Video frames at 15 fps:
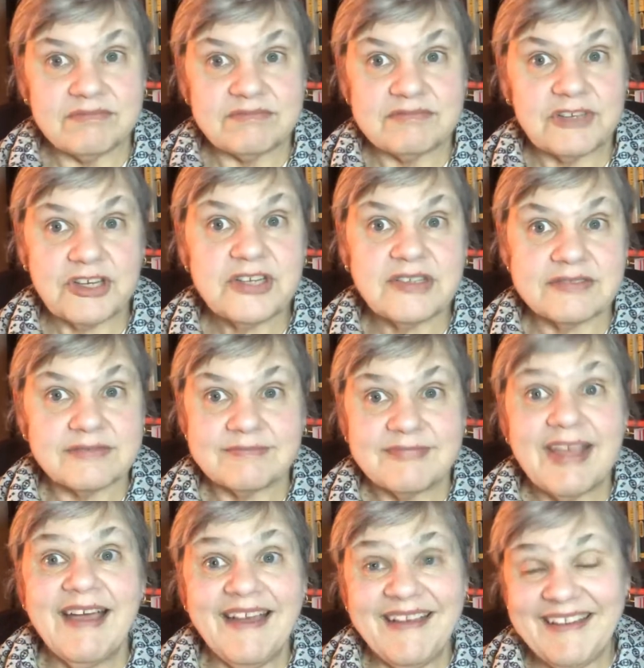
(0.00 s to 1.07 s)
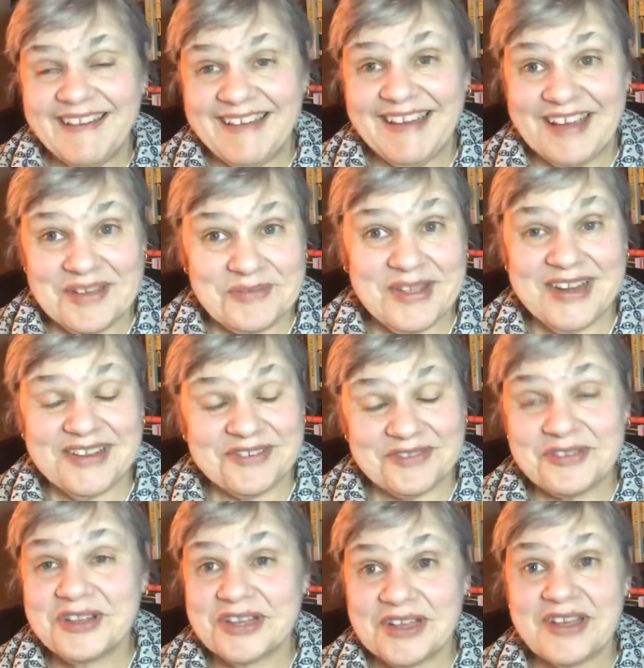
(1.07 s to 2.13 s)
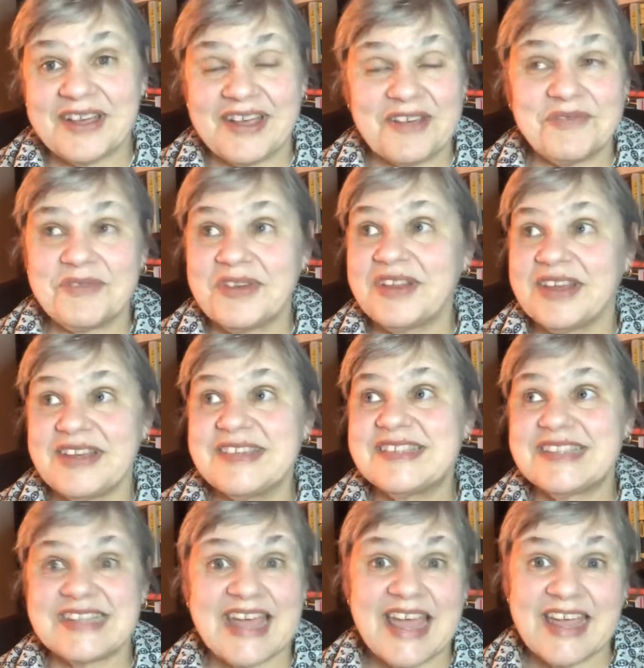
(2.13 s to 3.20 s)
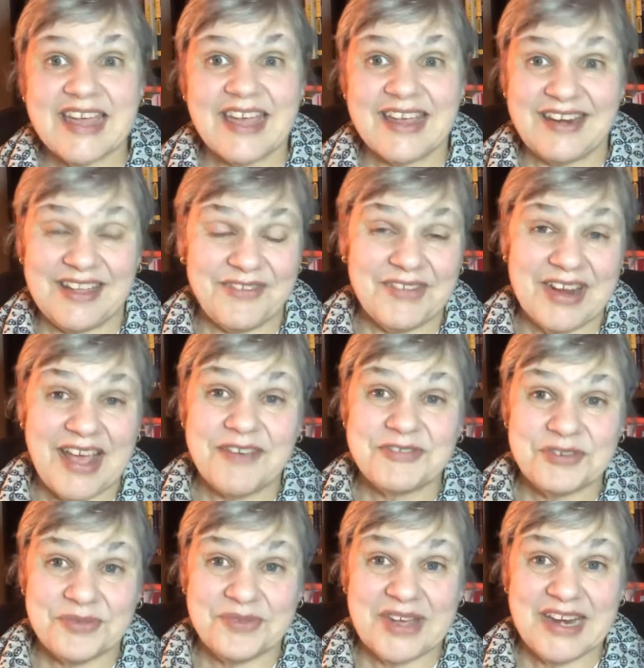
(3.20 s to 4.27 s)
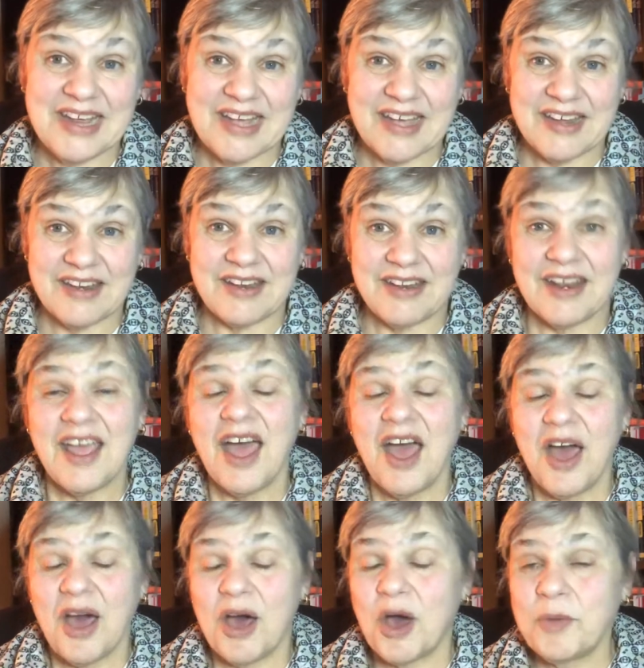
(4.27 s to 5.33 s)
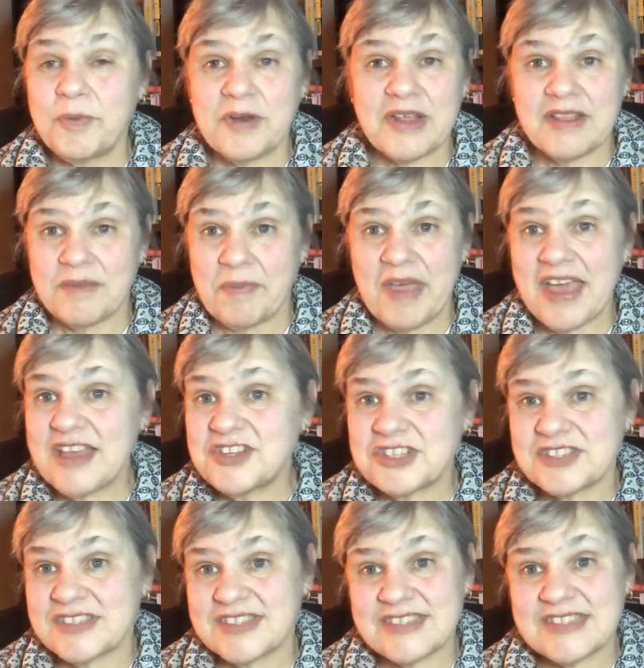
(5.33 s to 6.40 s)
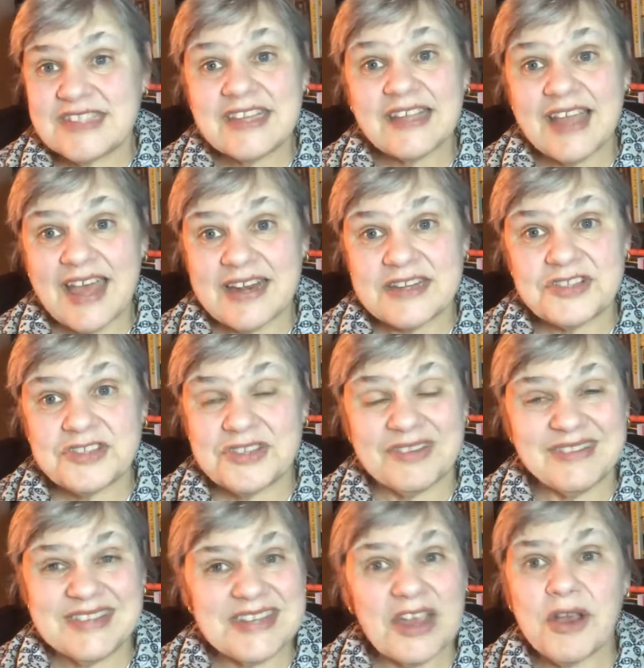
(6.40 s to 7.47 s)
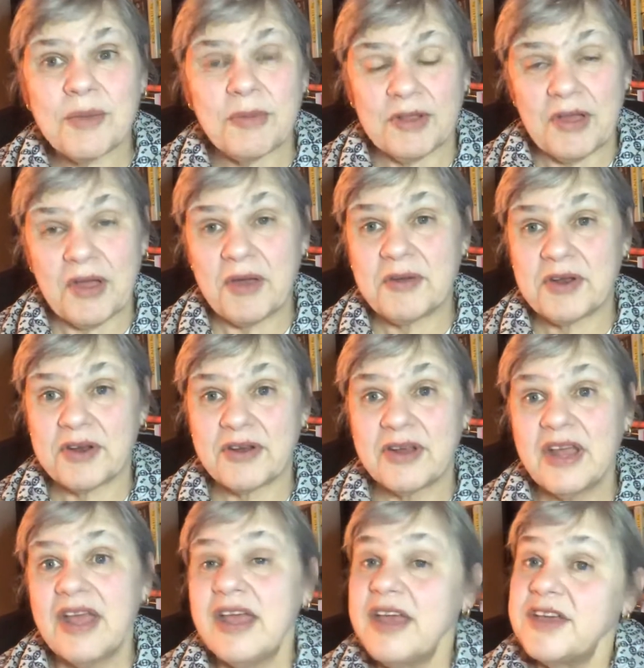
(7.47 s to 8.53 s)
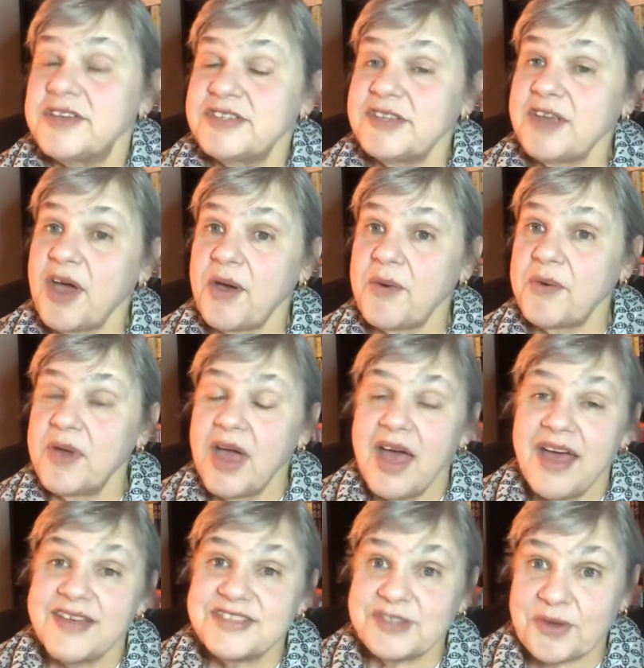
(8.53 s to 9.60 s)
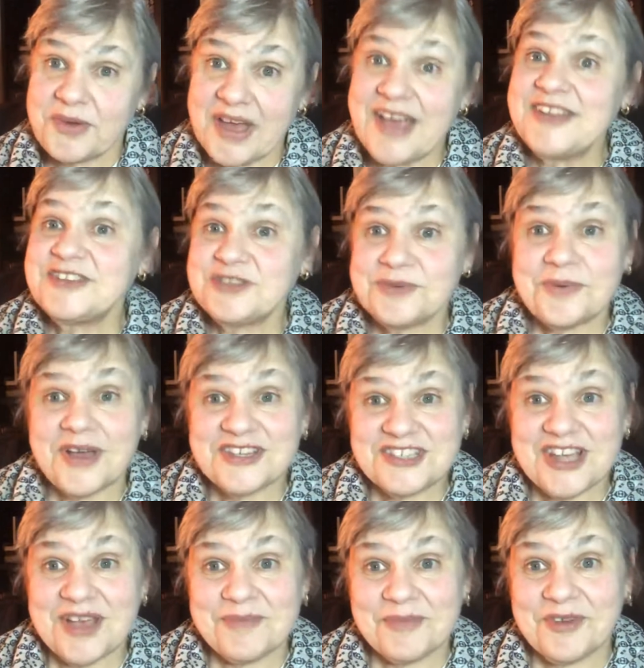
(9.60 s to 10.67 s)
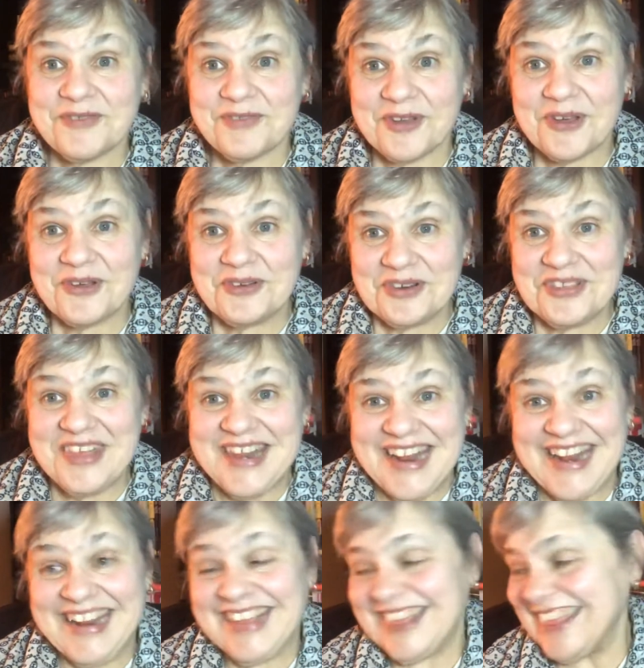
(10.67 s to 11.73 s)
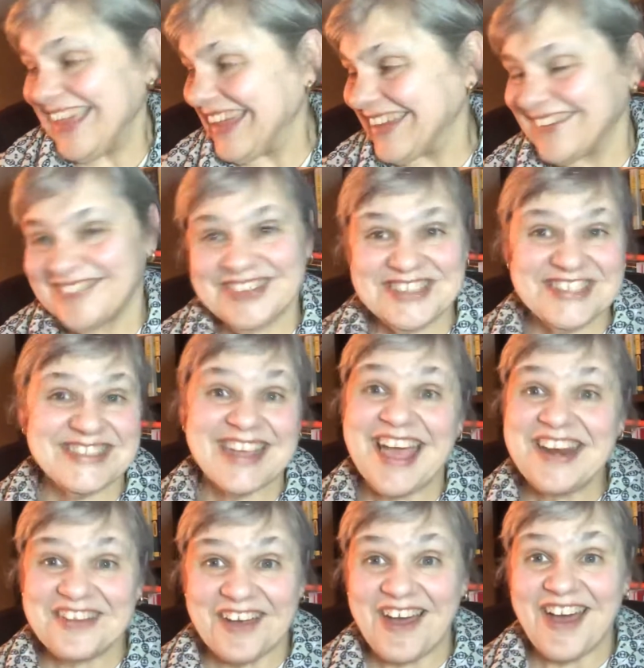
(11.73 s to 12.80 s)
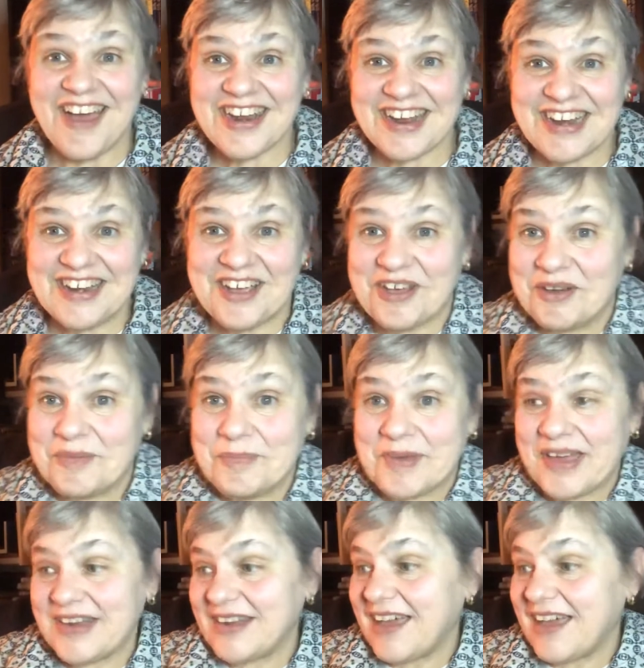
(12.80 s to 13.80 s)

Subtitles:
couldn't. I mean, it really stank, and even after reading it and opening the pages, it still had a terrible odor. So I do watch out more for odor than anything, which is kind of odd, I know, but